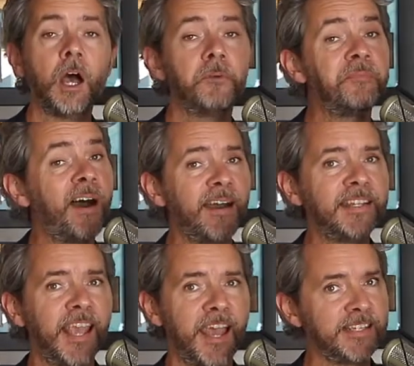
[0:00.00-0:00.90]
A
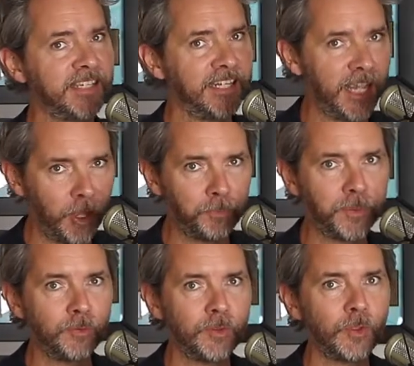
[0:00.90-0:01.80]
podcast can
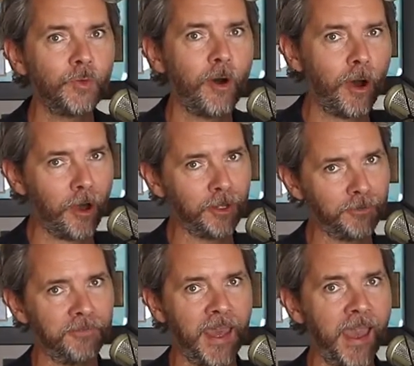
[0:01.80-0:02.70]
help you do all
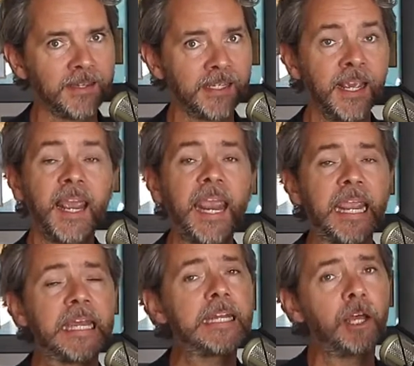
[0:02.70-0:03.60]
of that
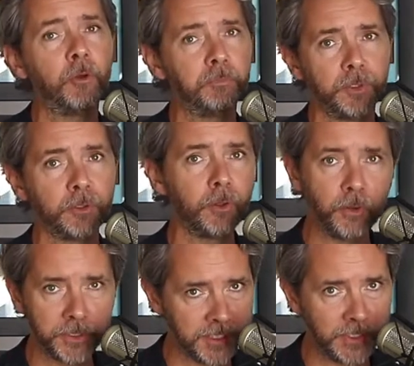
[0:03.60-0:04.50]
and help build
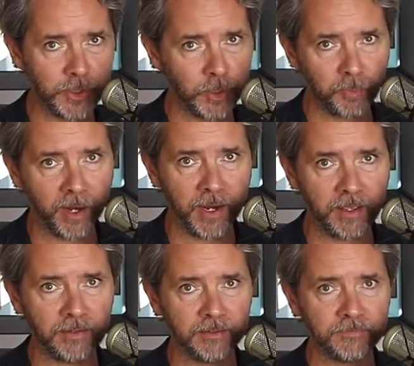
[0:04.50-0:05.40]
loyalty to your
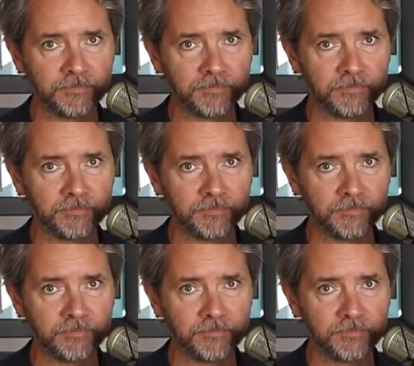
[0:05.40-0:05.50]
brand.